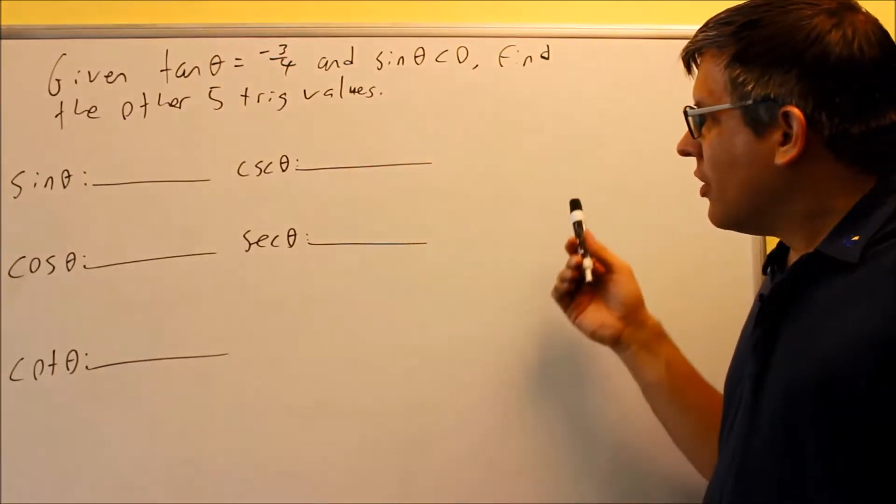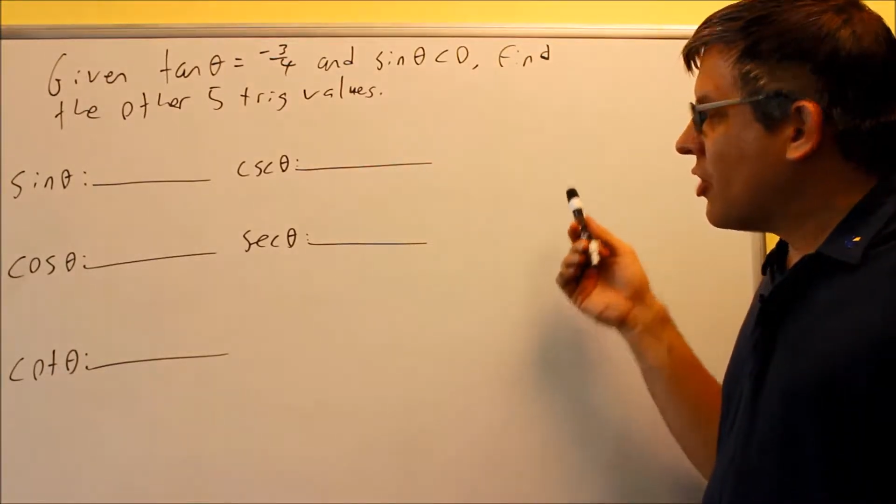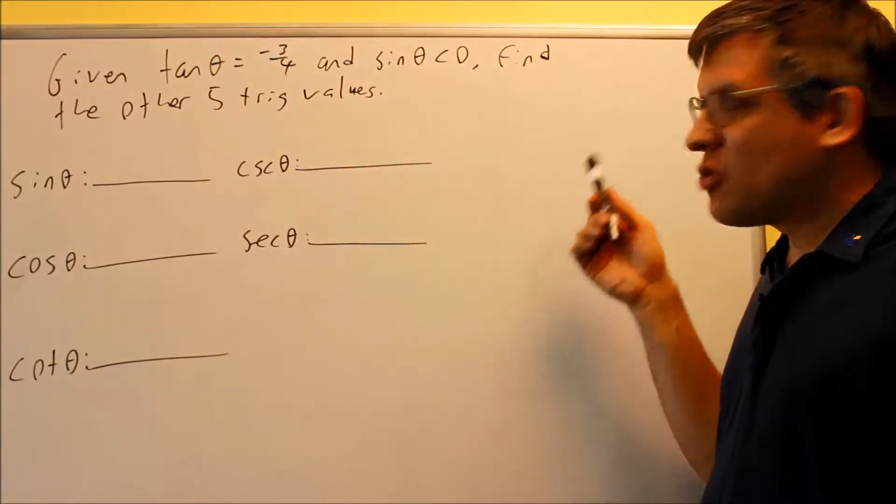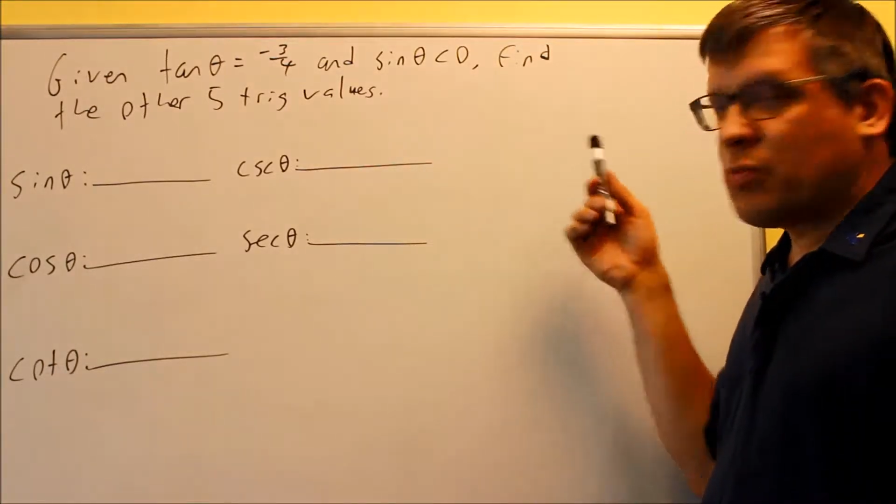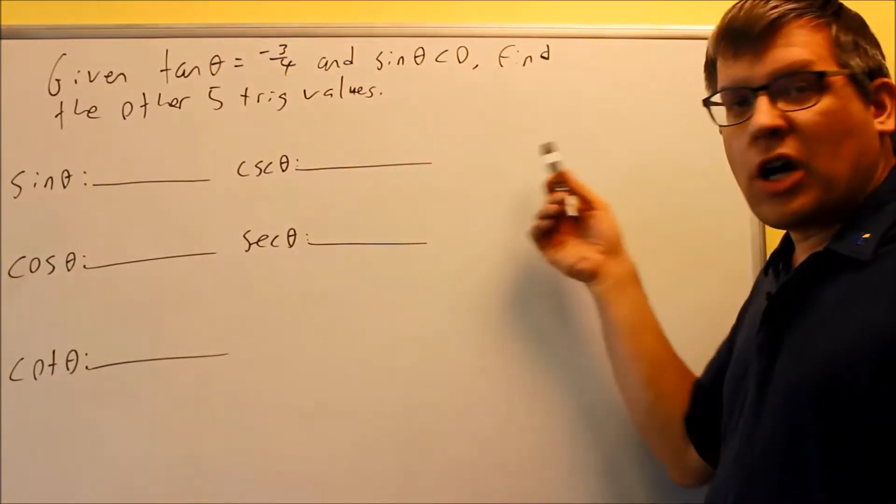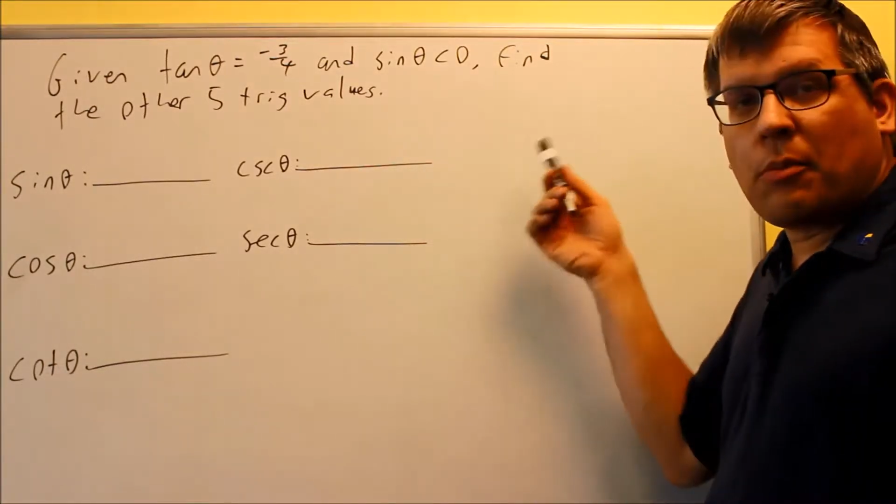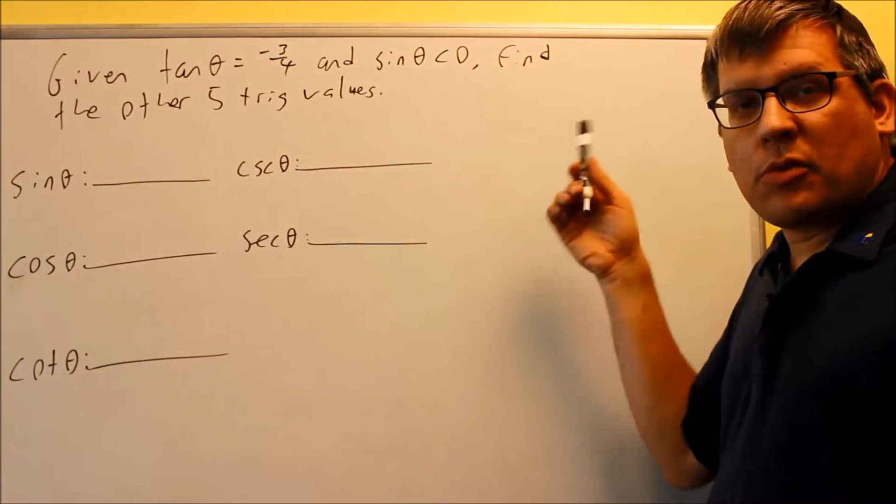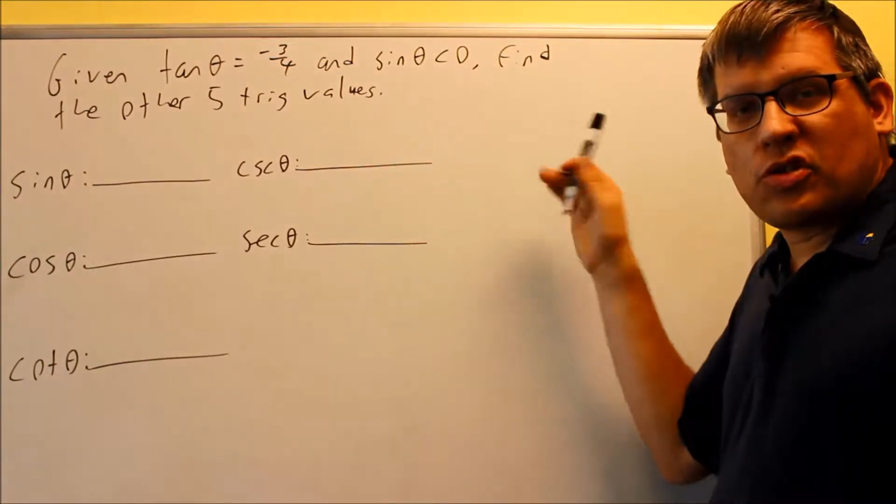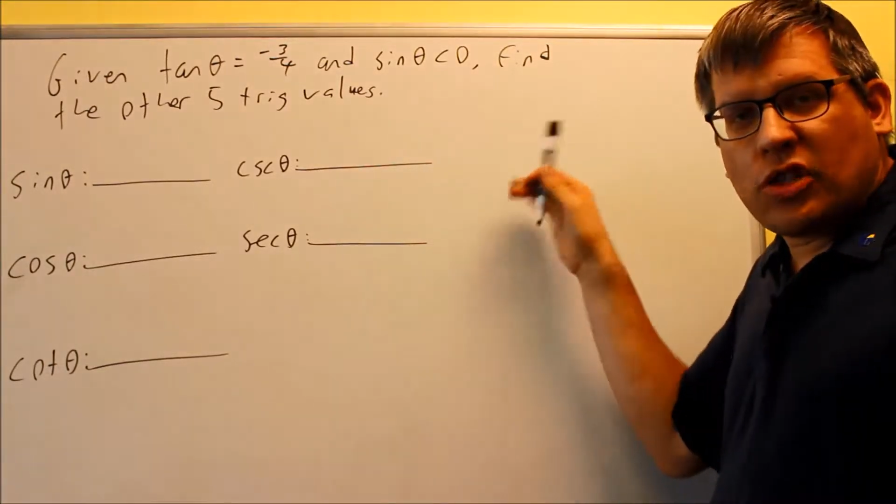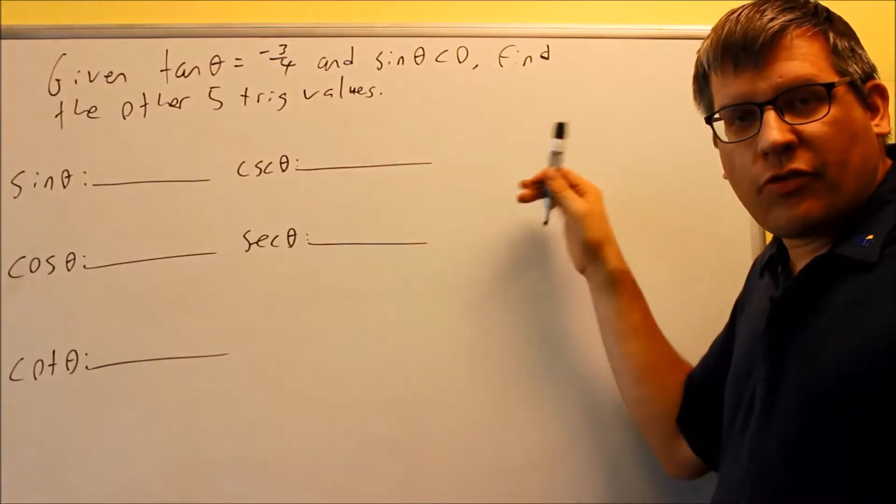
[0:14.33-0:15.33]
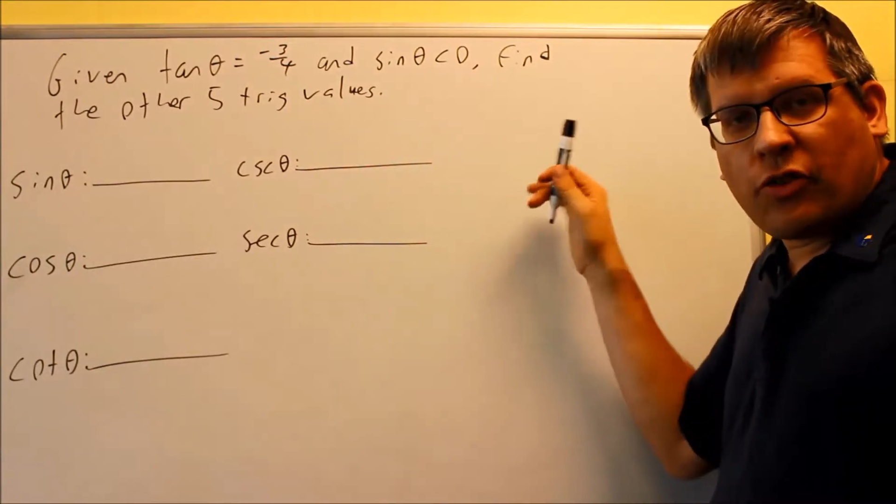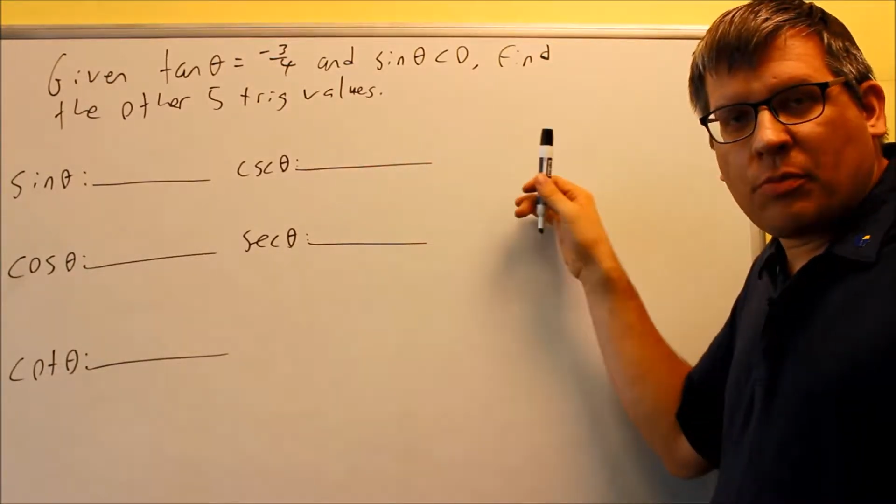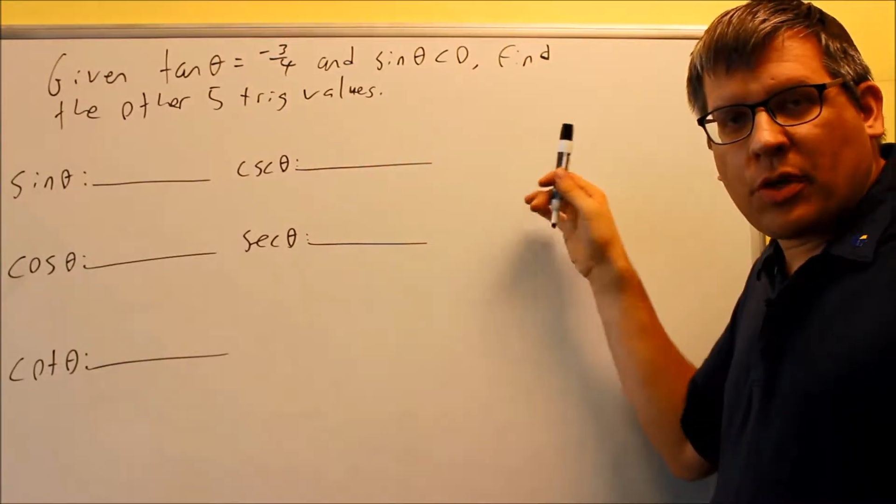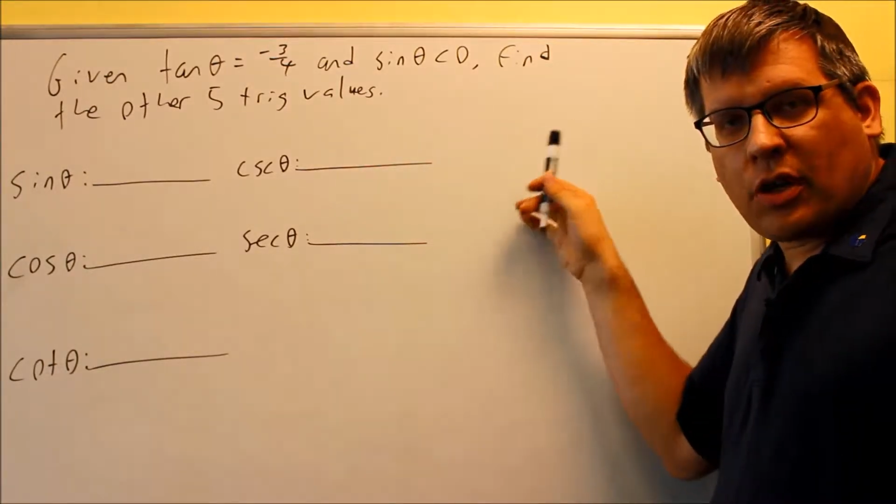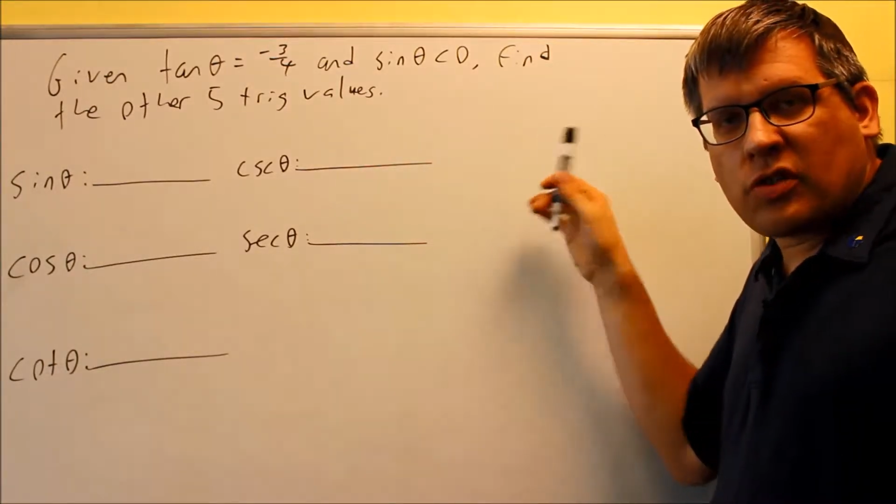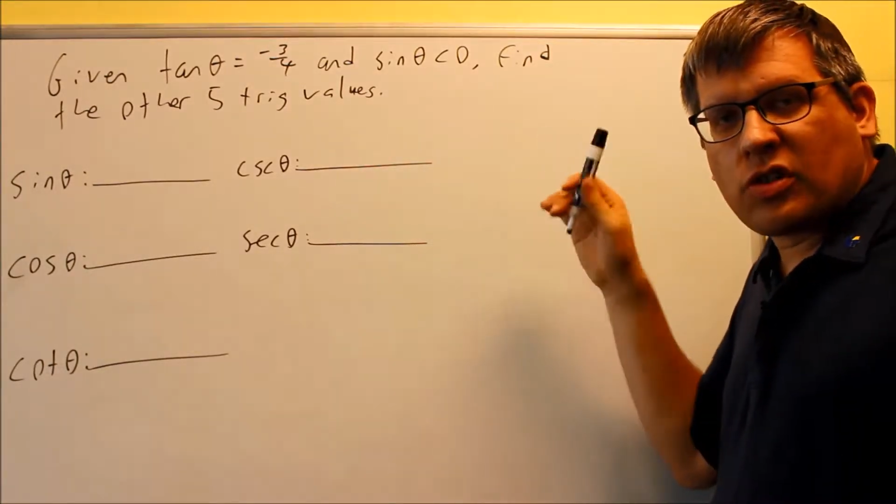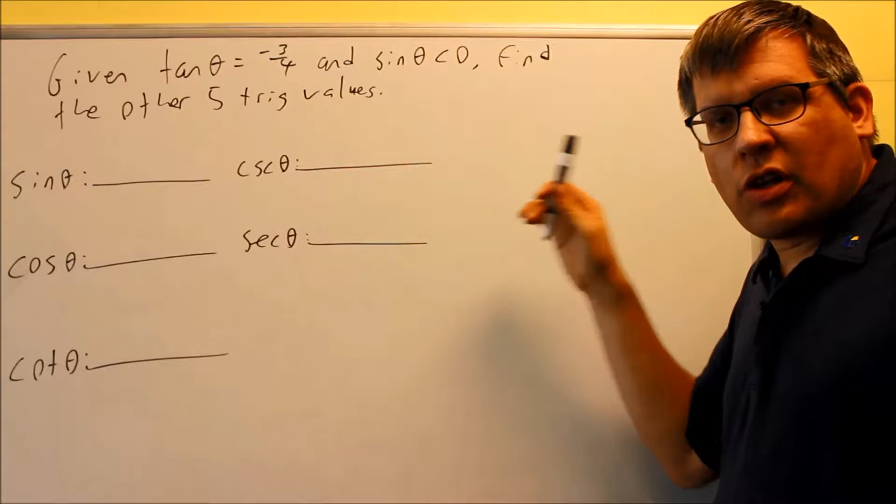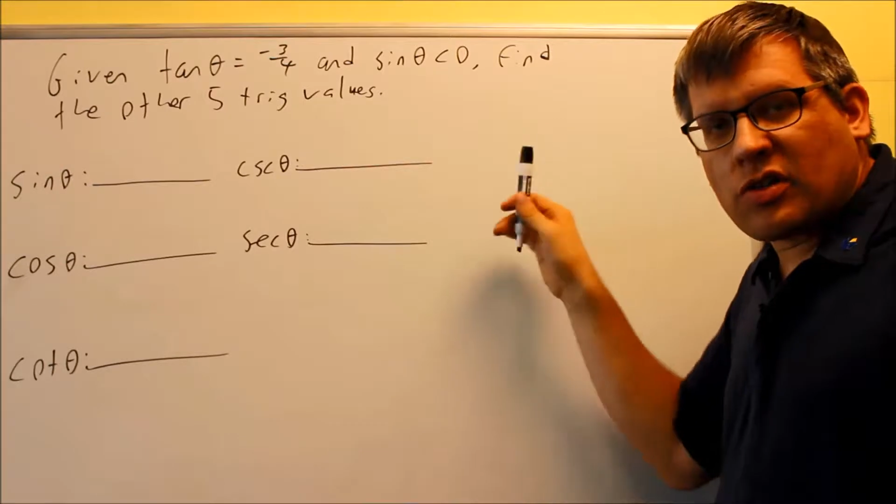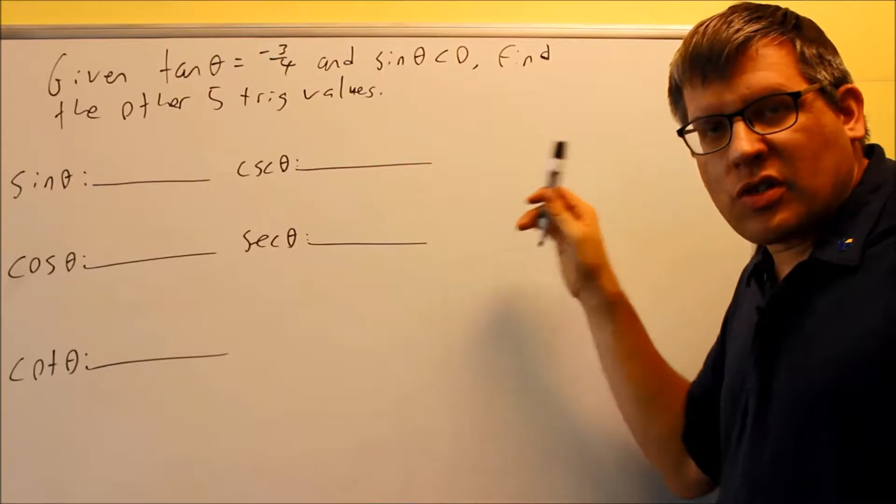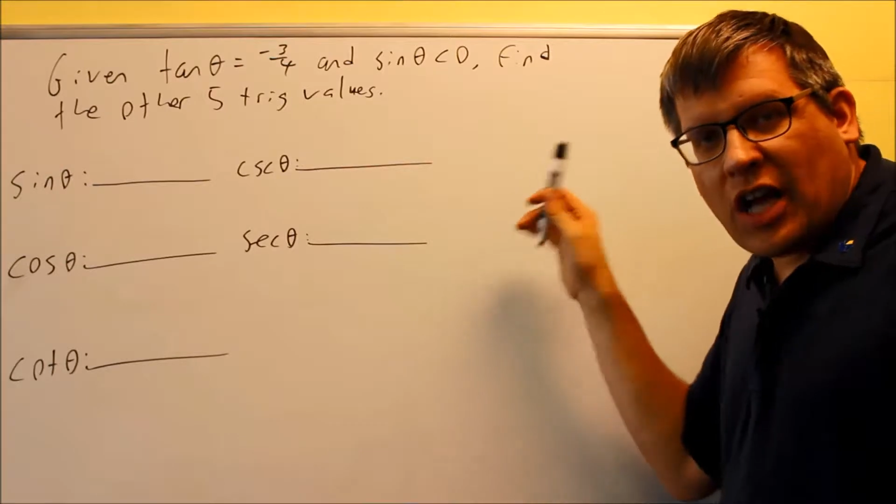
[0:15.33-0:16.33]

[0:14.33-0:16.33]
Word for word: this problem is different because it doesn't